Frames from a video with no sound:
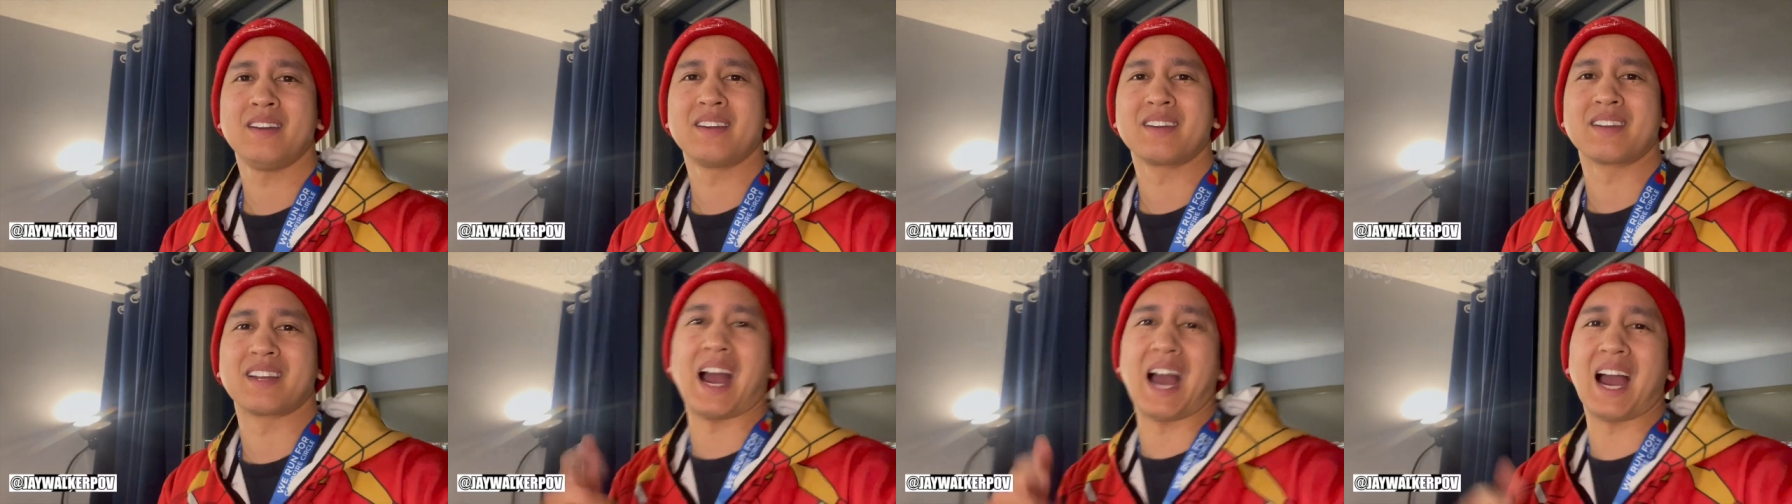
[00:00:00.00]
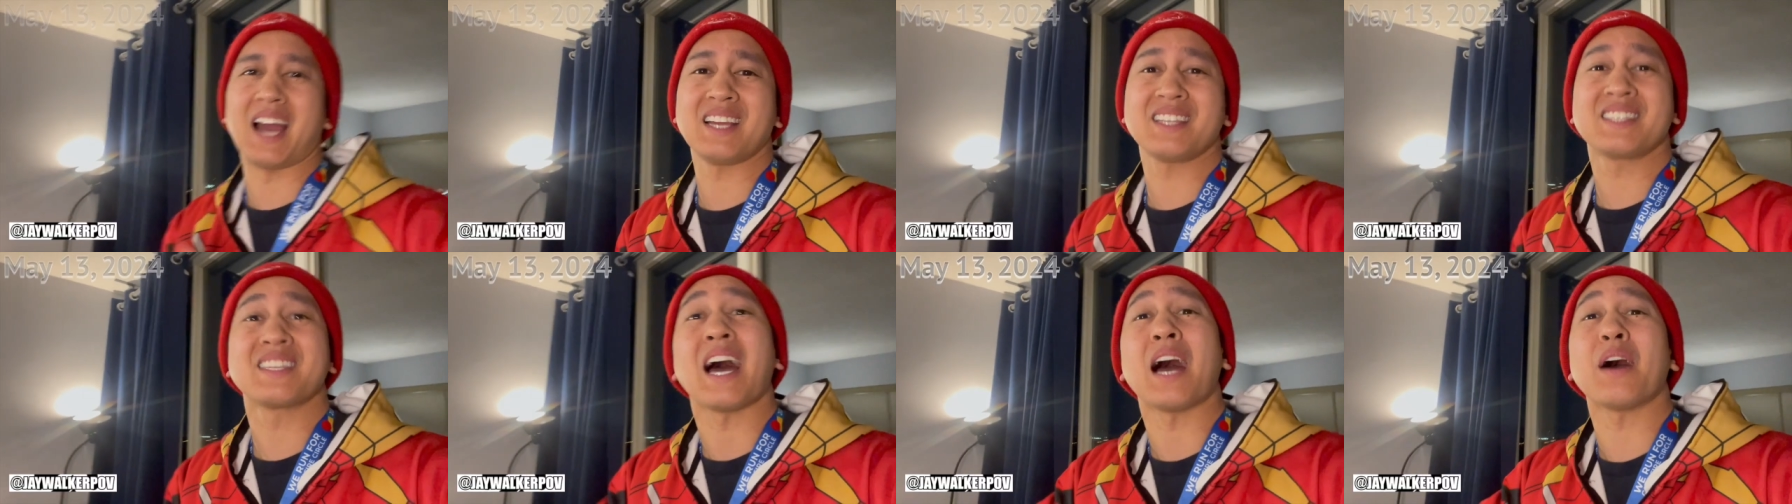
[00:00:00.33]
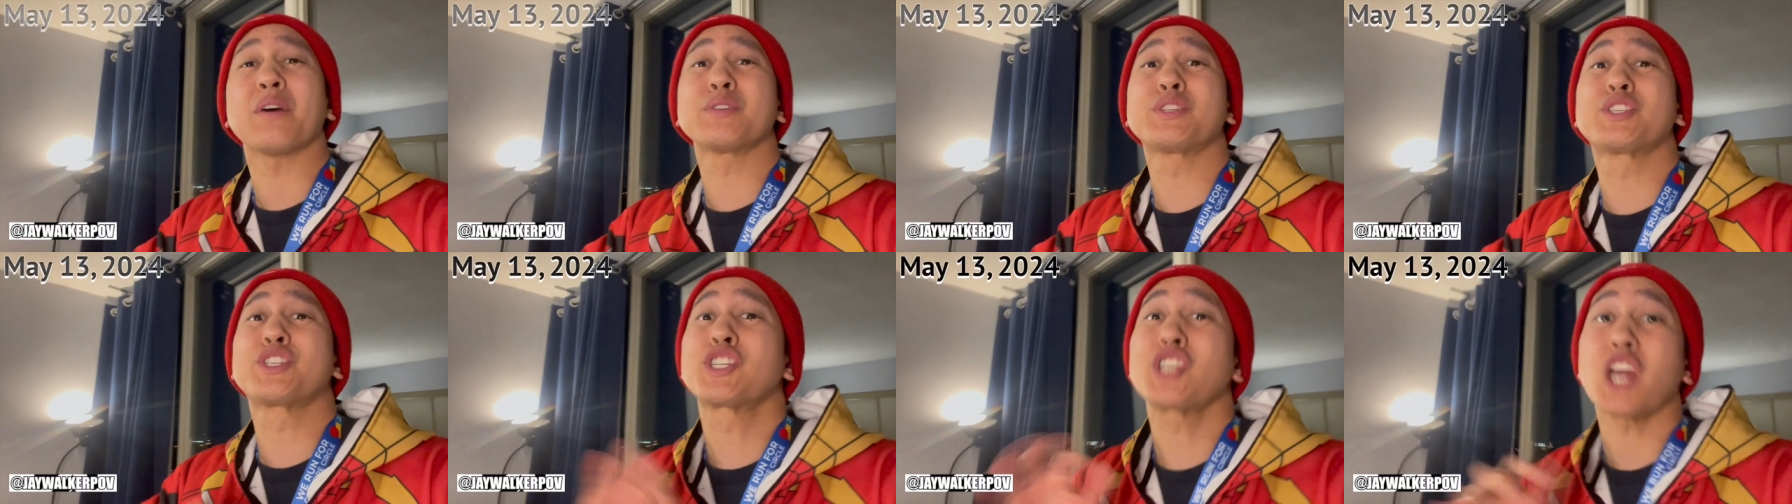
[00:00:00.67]
Guys, I
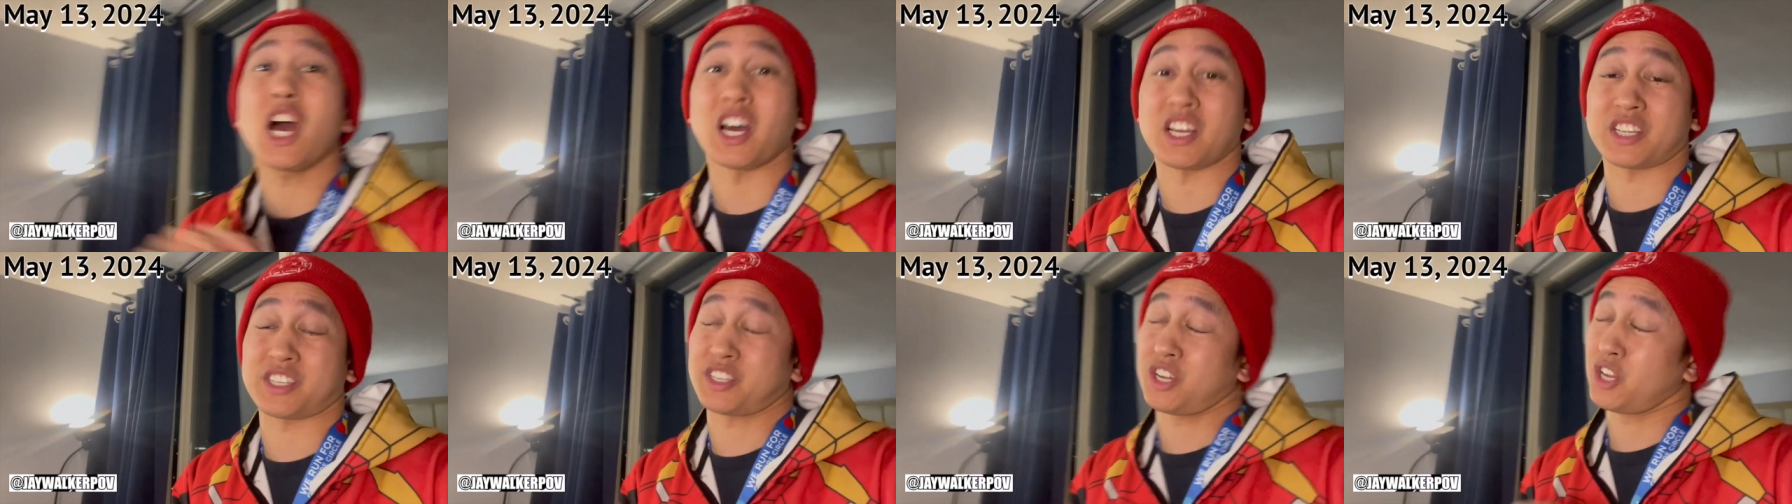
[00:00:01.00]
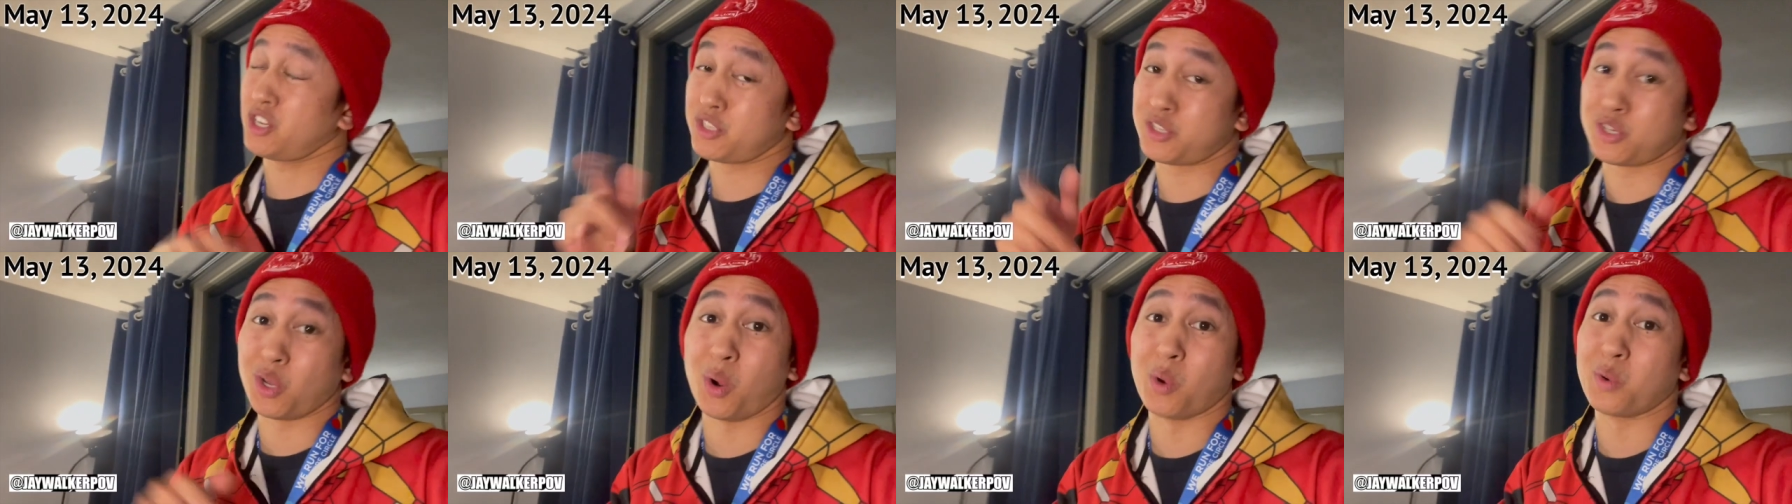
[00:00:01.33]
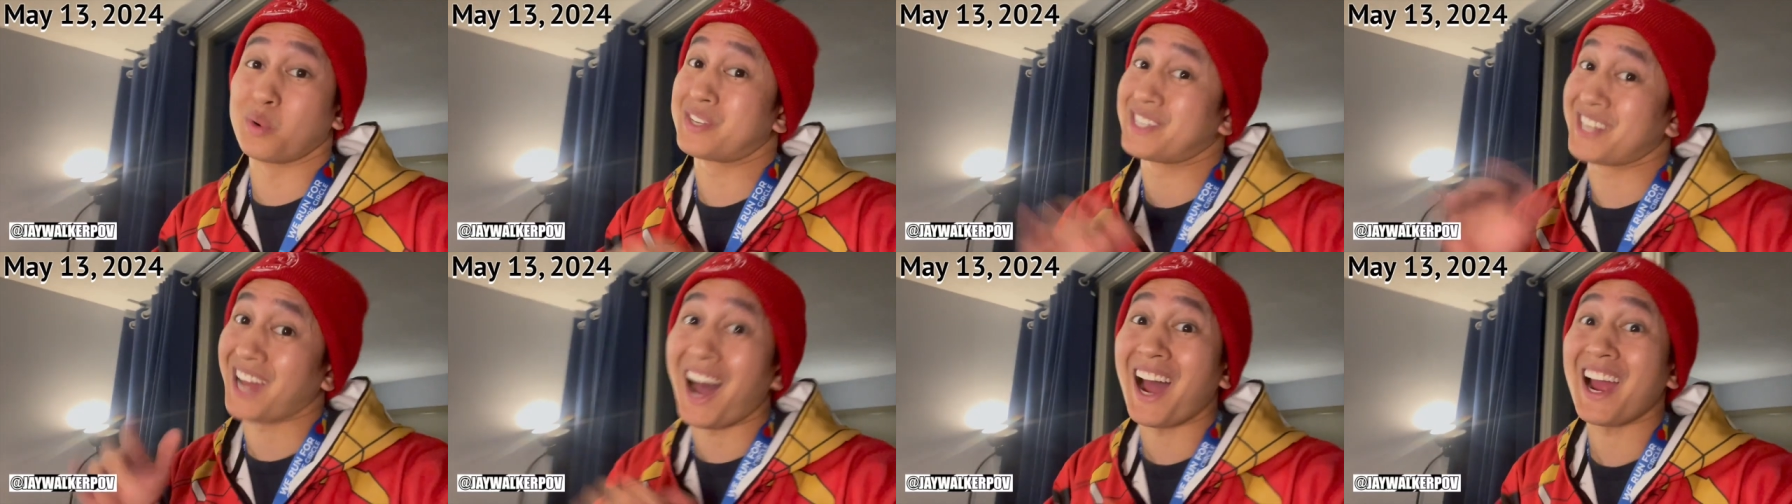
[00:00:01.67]
was just
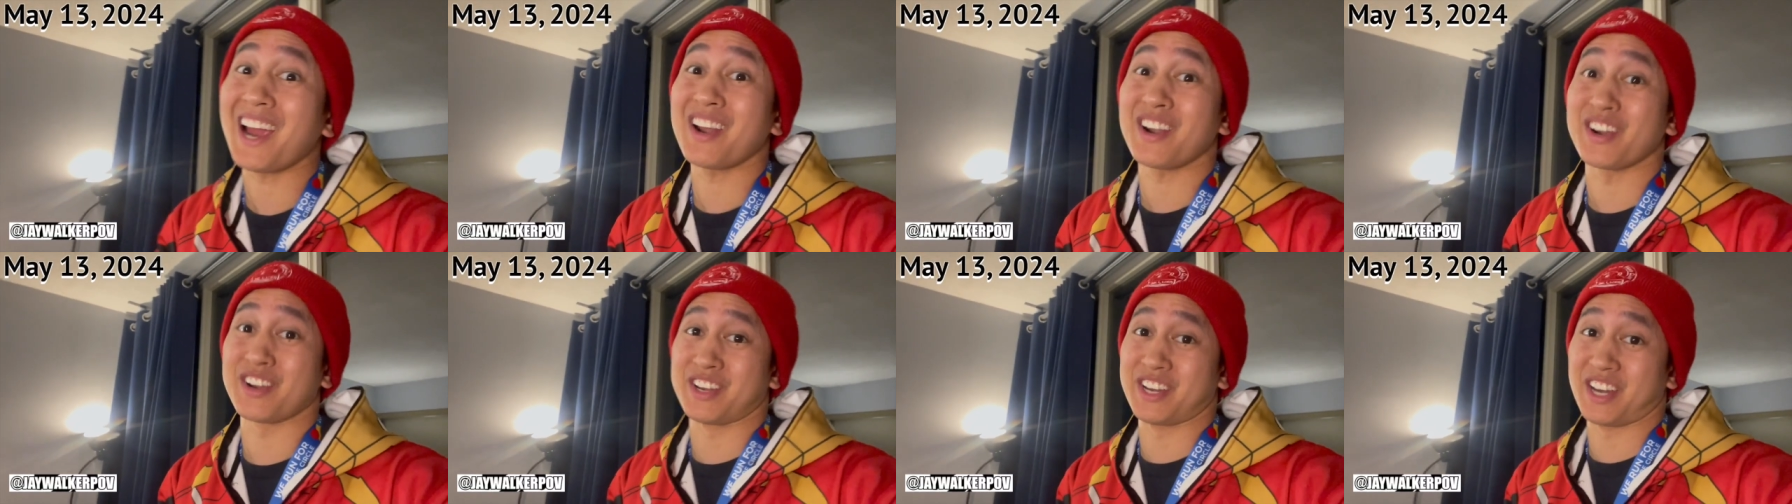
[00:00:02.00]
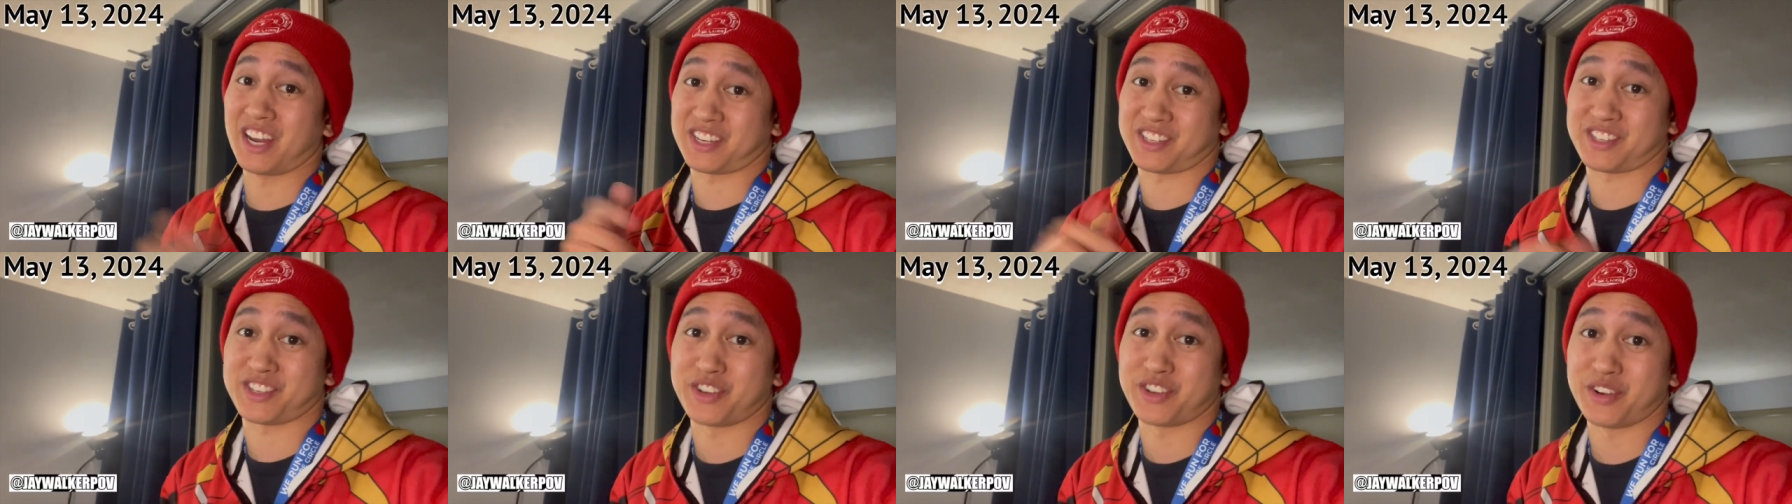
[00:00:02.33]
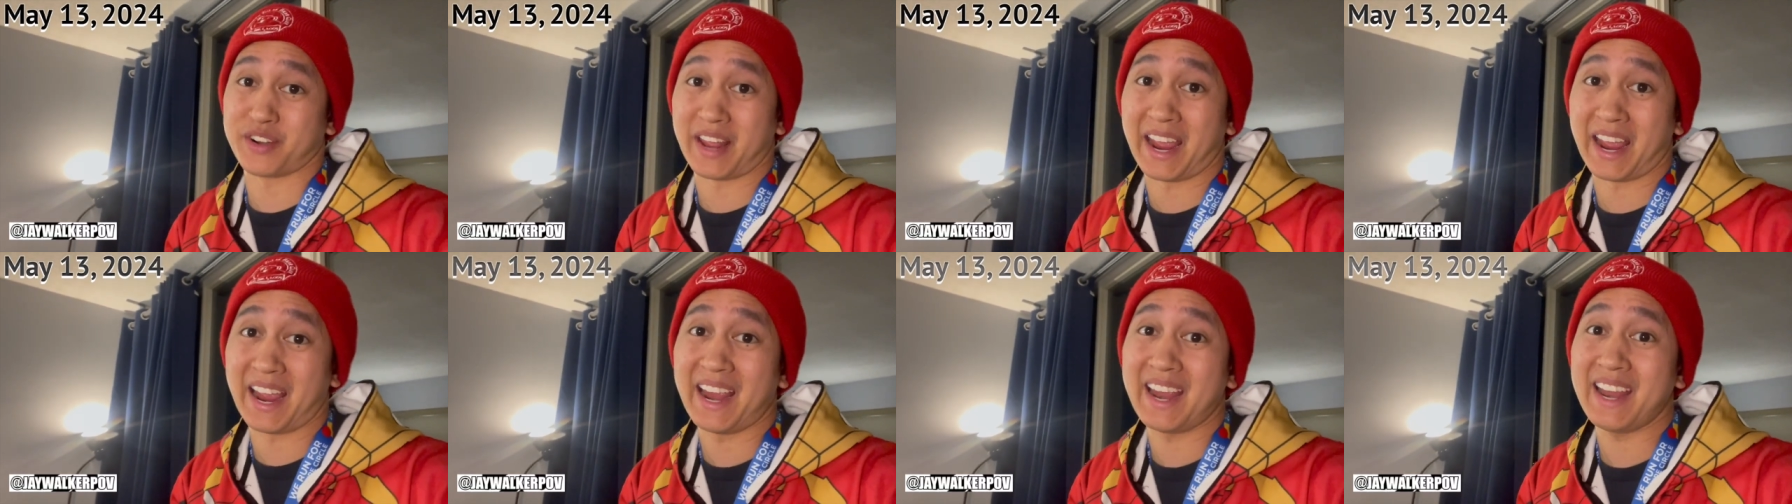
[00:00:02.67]
so tired
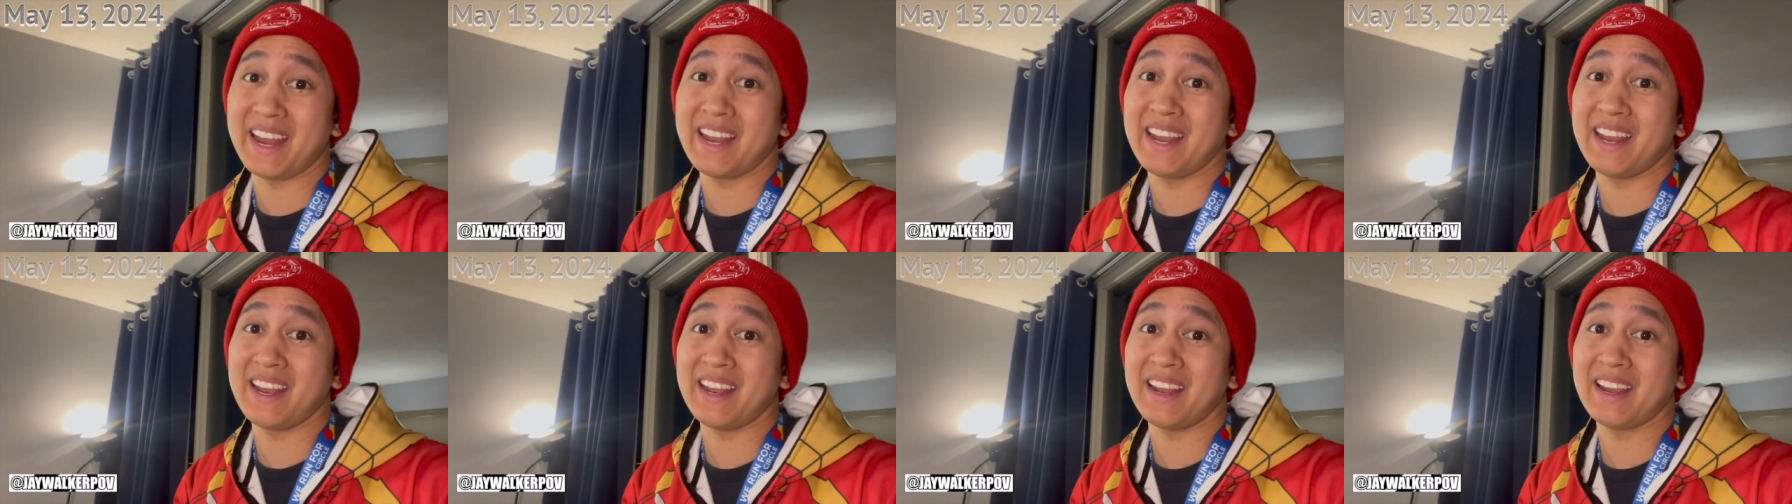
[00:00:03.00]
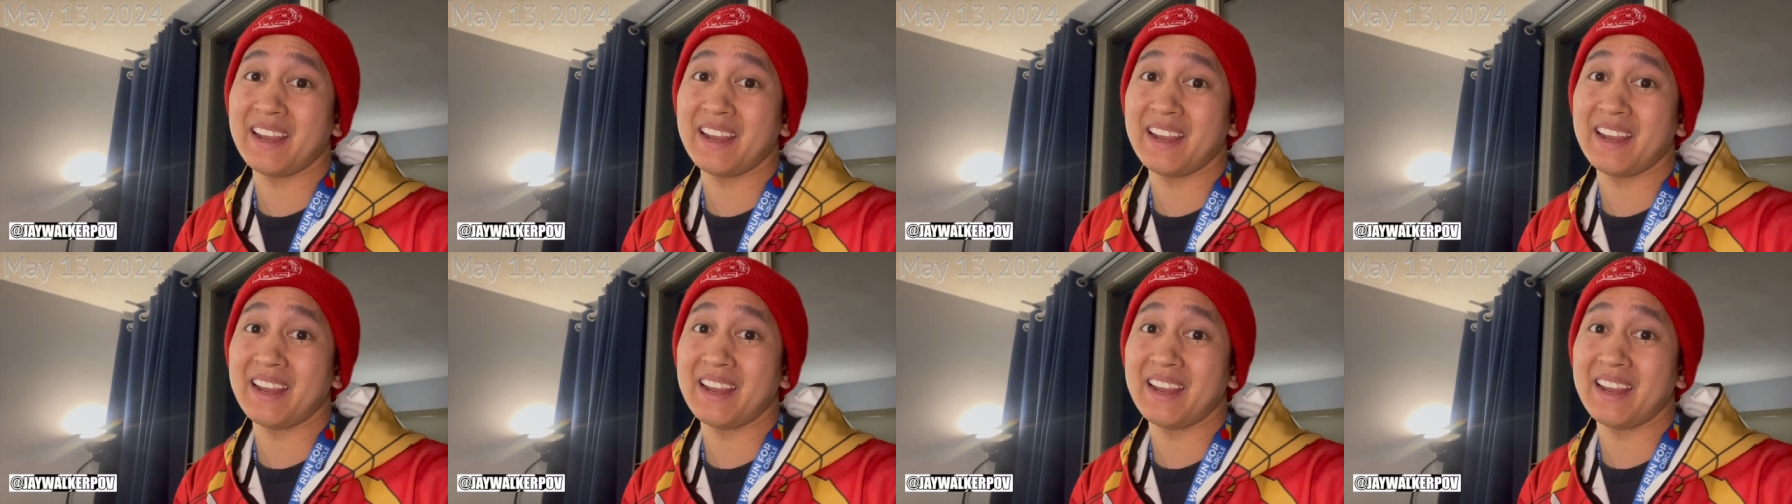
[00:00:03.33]
yesterday